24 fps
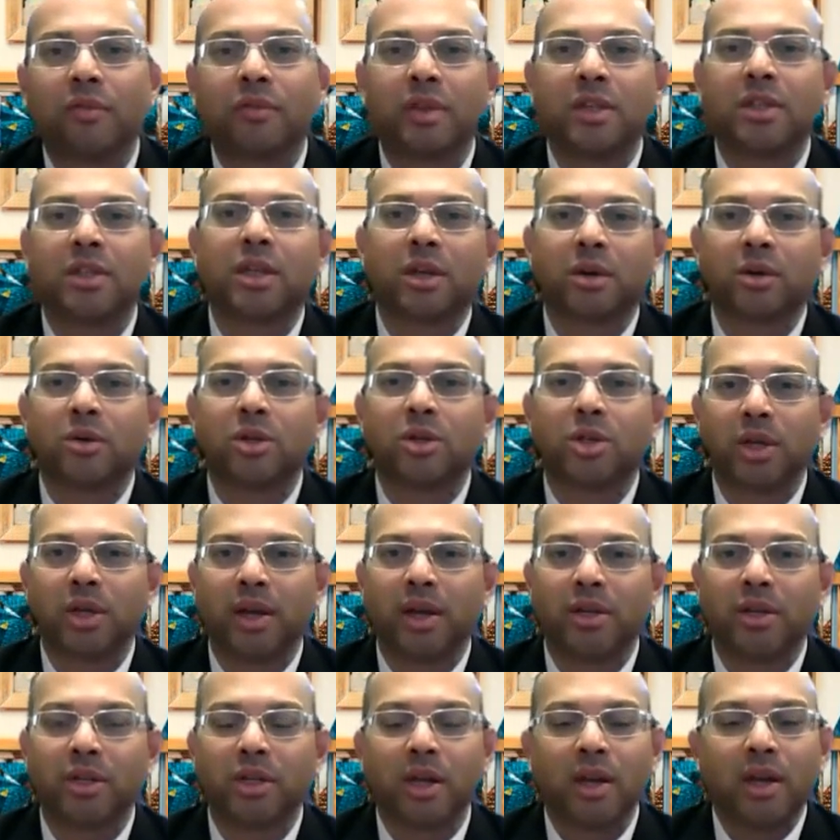things are going to
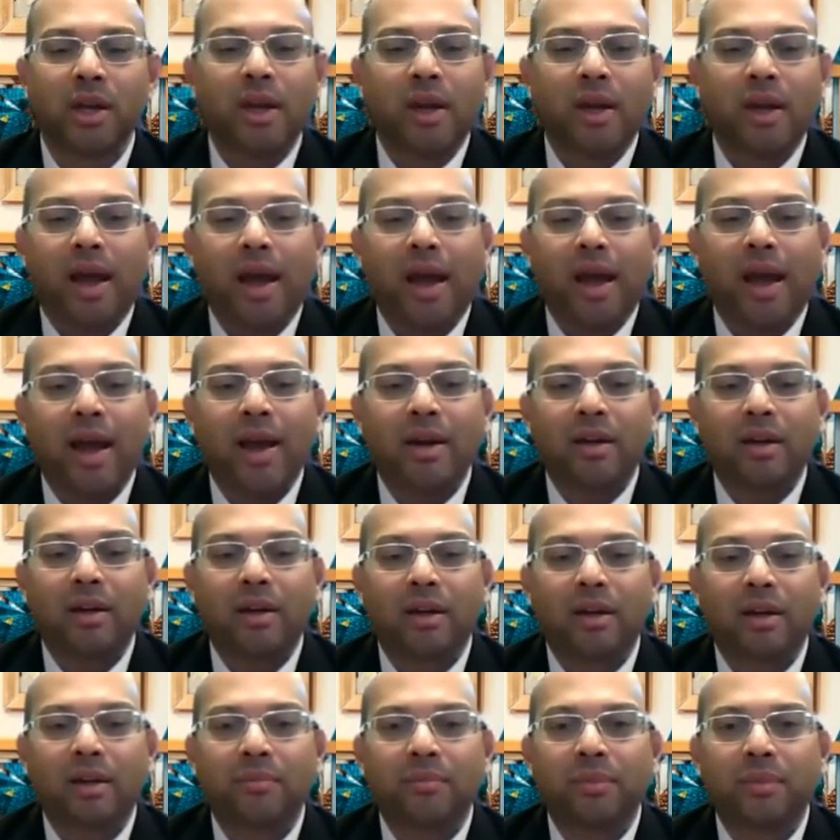change. And
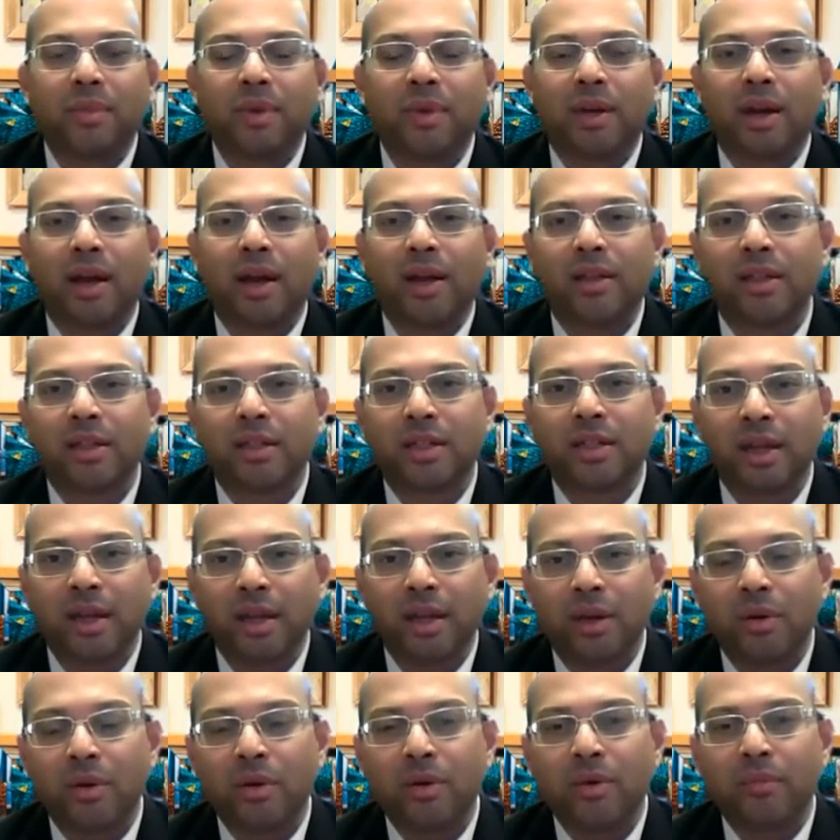like they say,
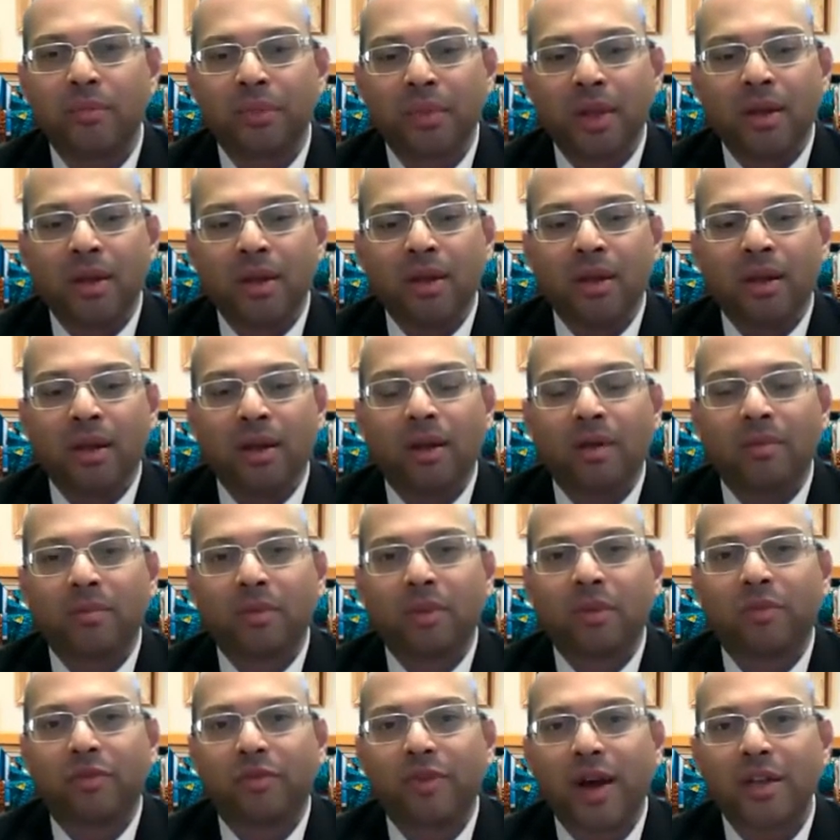the
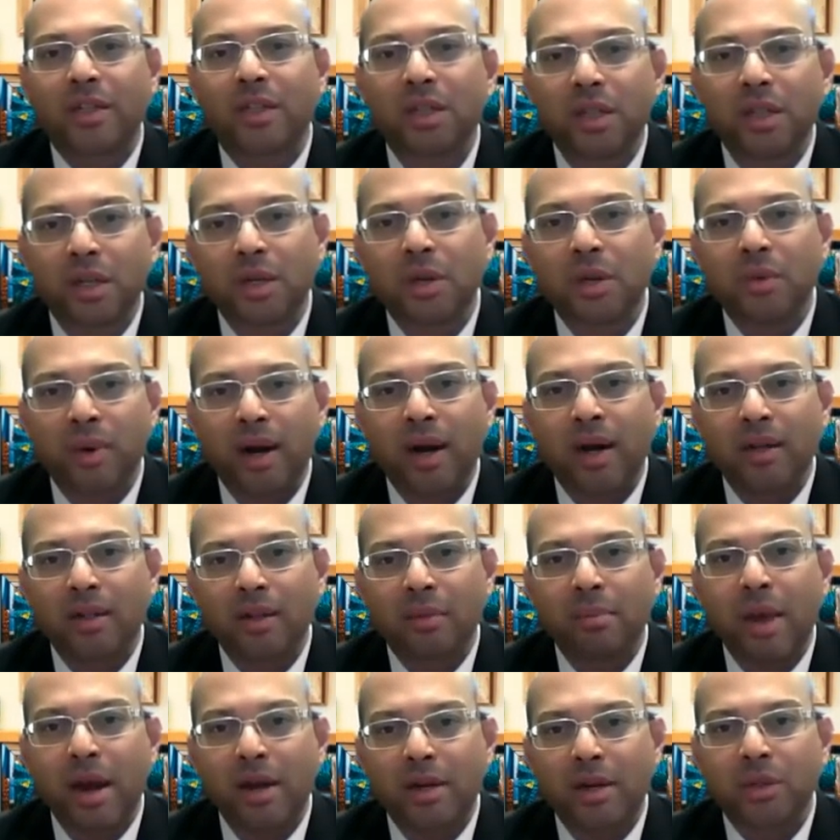faster you are, the
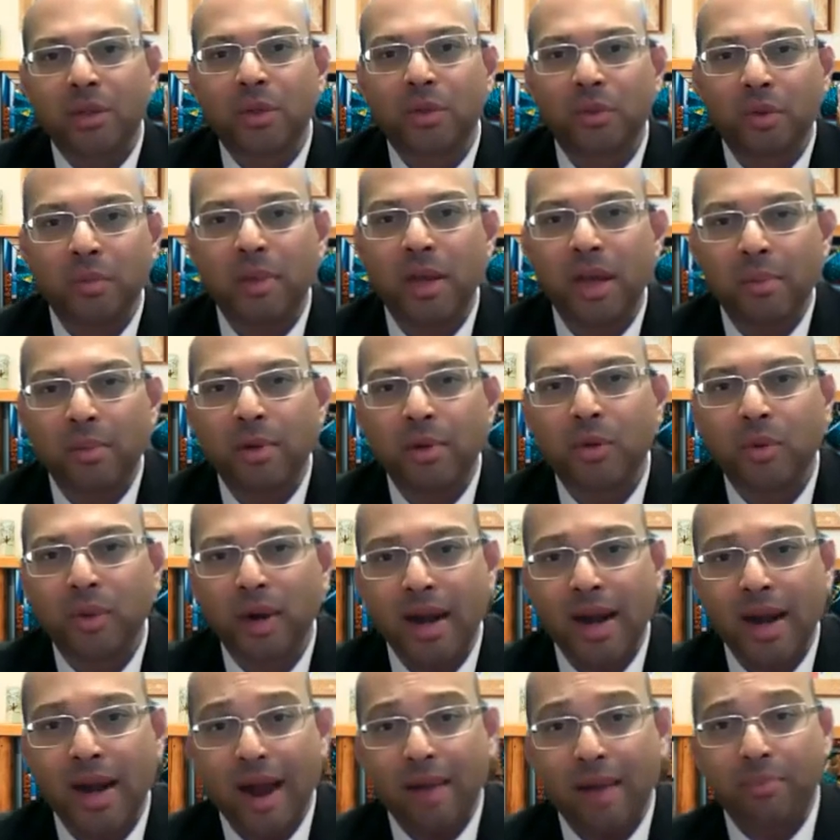better you will be able to
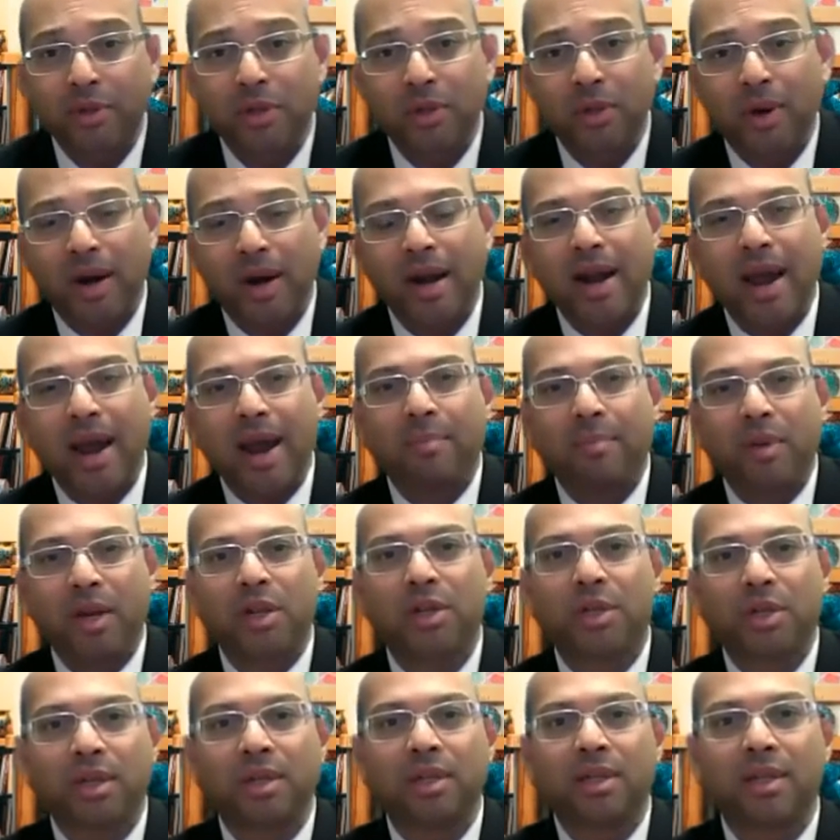adapt. So
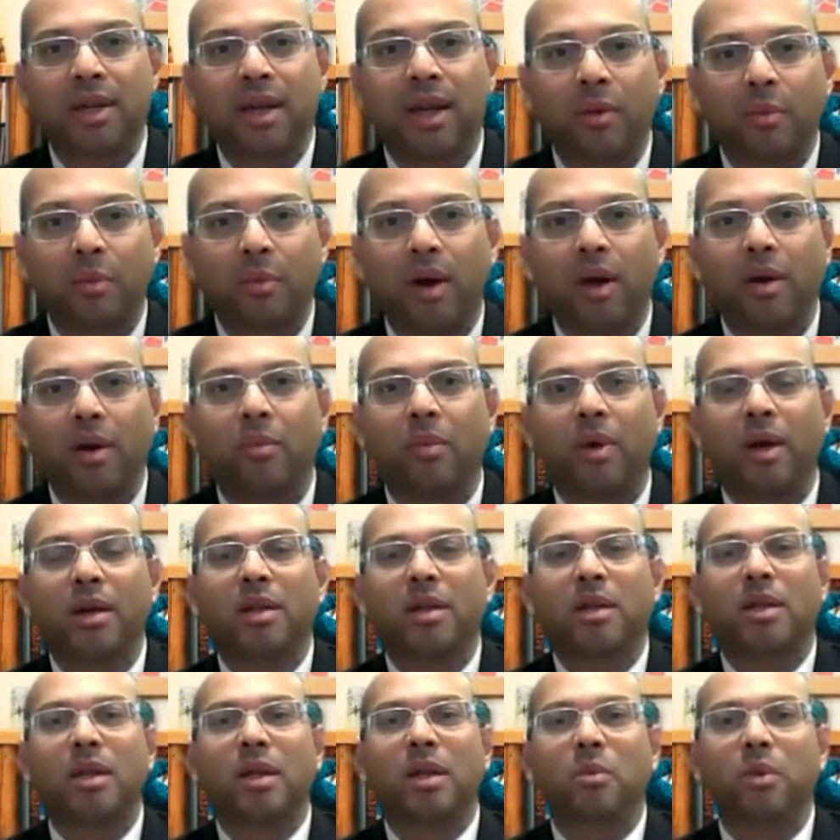adaptation is like one
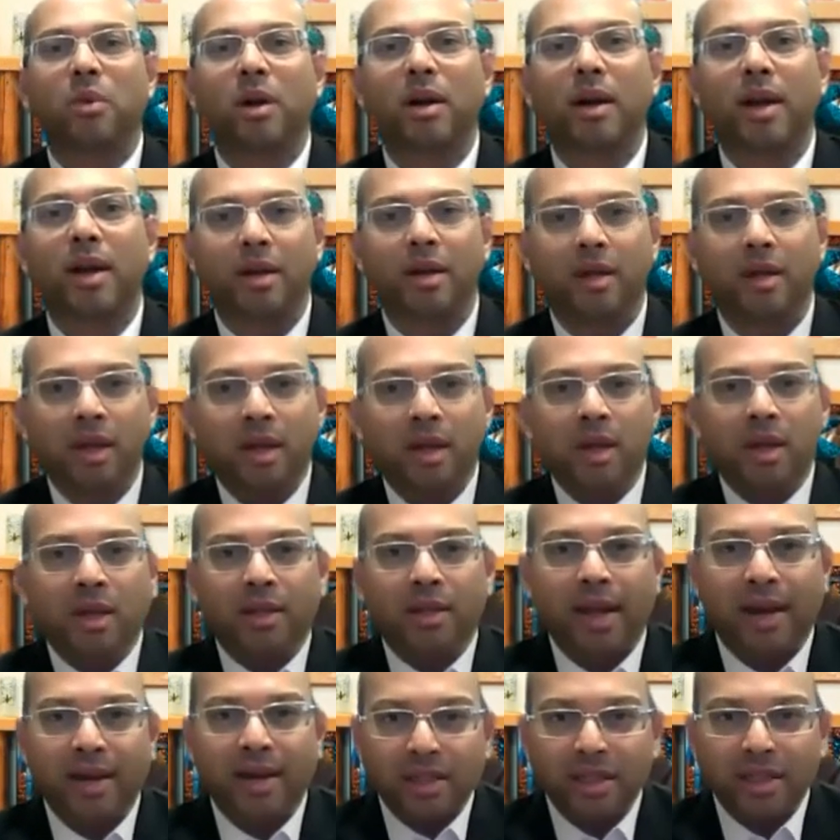key word, and
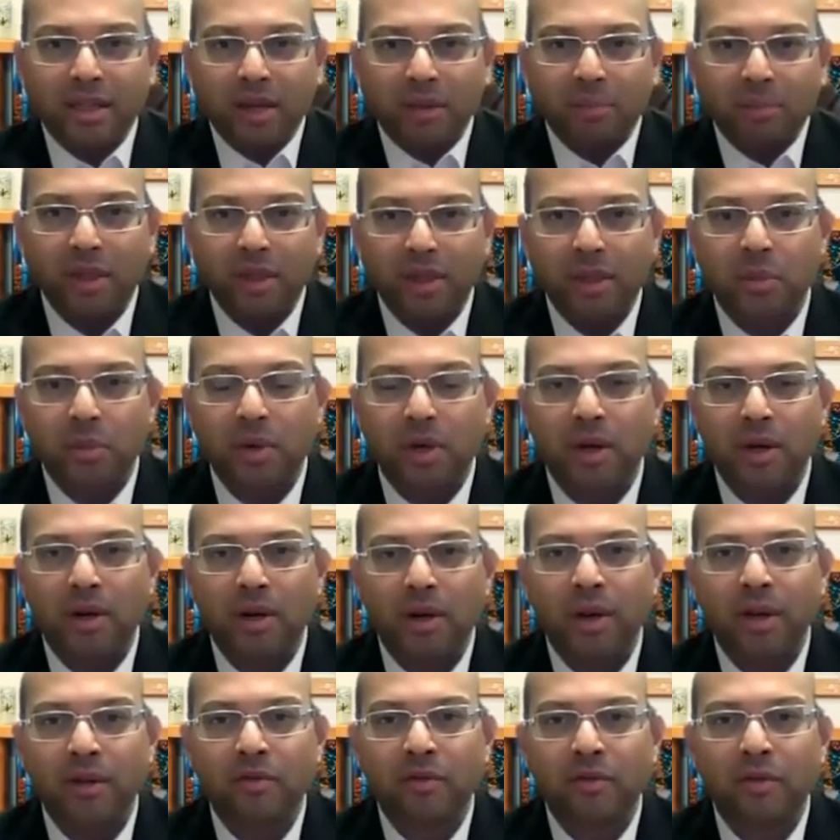that is something that we're
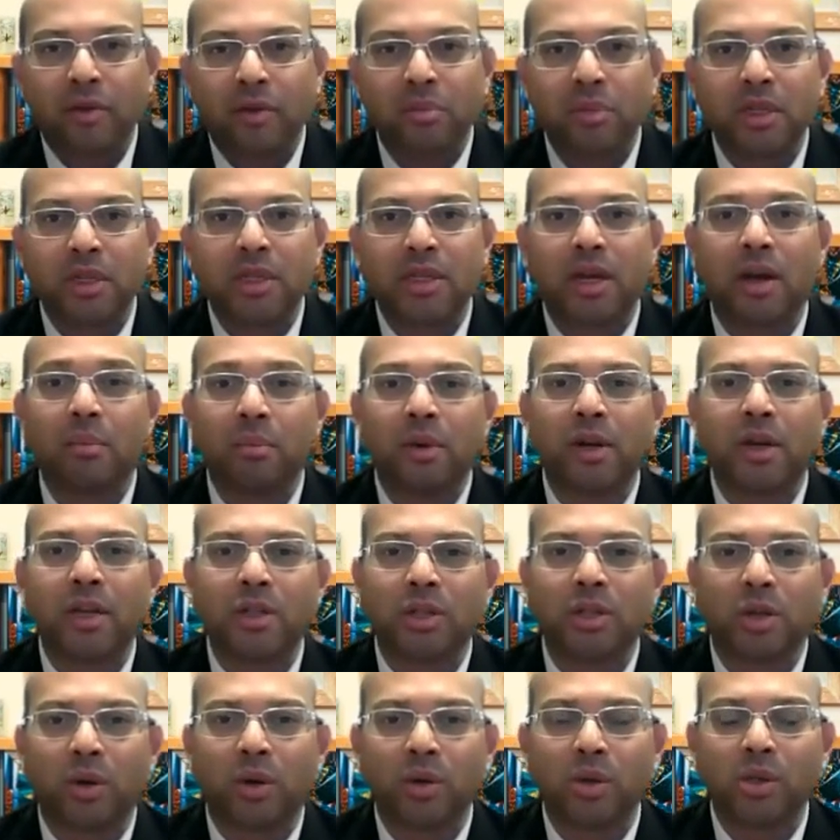learning from these companies
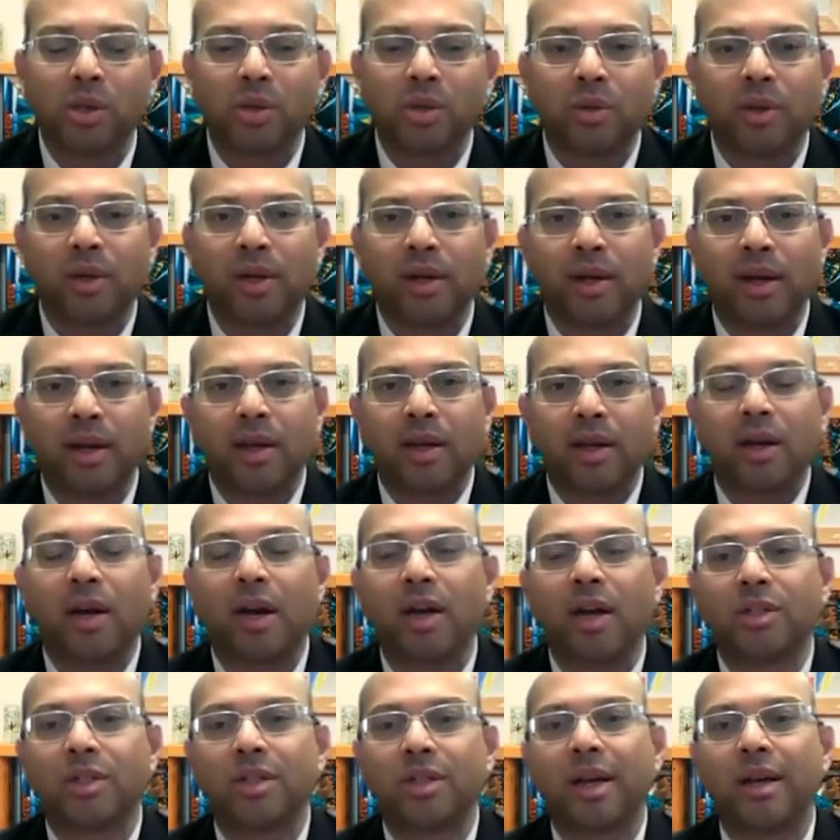also. And like
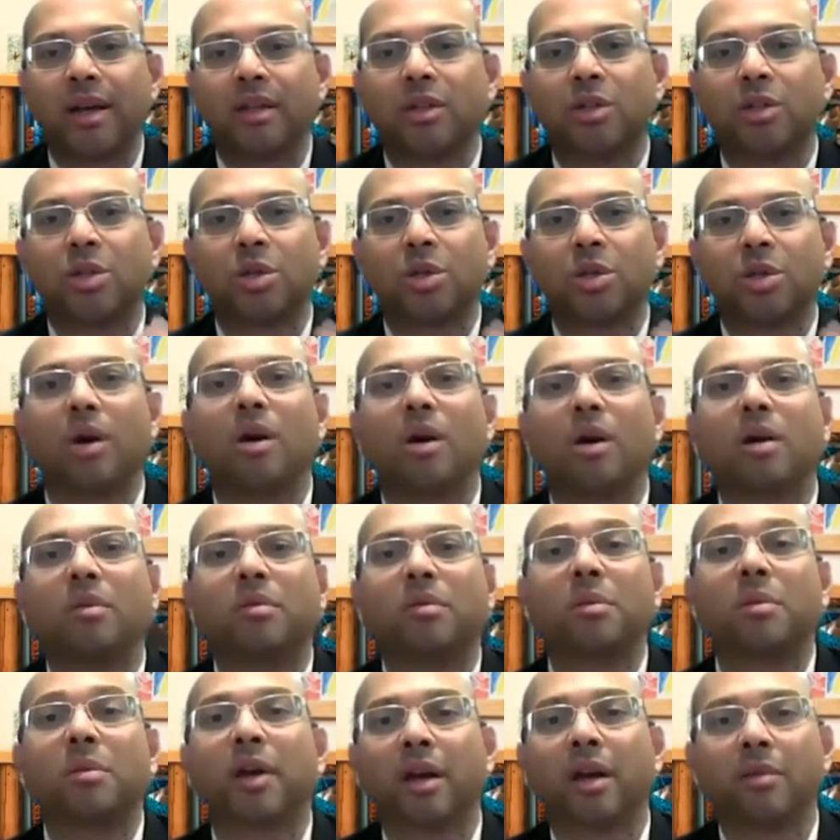Raj said, the stronger will
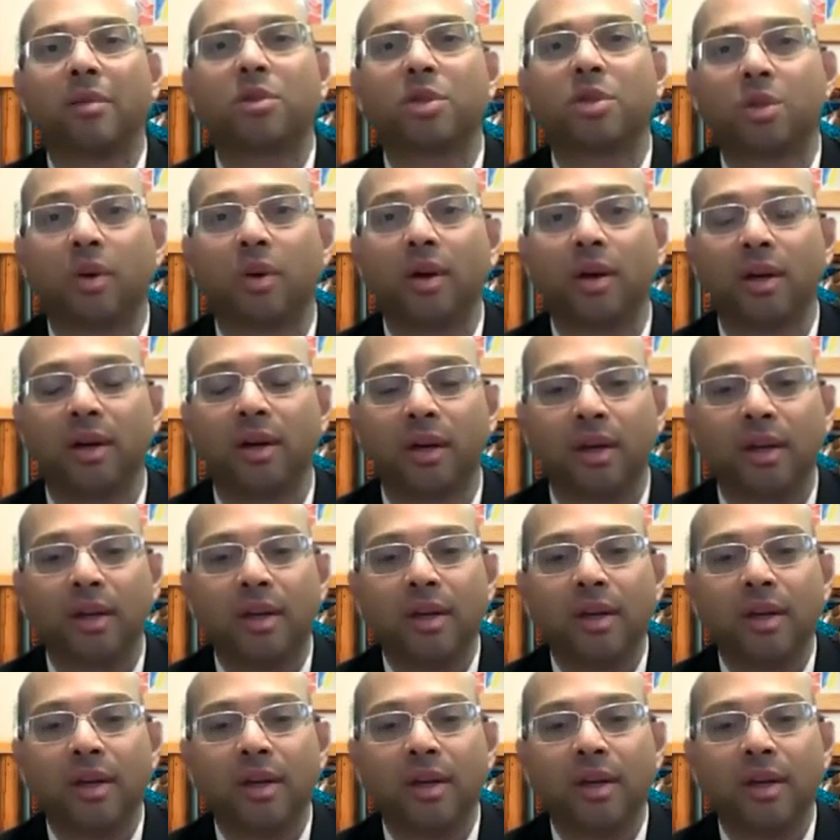become stronger.